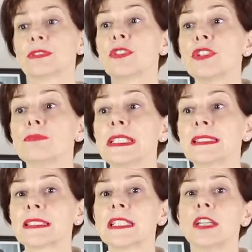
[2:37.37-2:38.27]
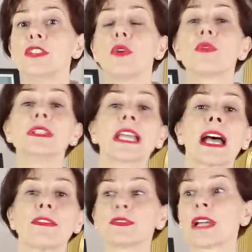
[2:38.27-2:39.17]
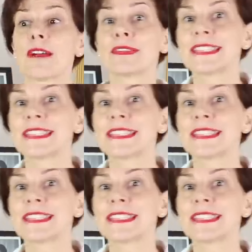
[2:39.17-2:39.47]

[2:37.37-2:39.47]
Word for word: It doesn't mean that you only have to have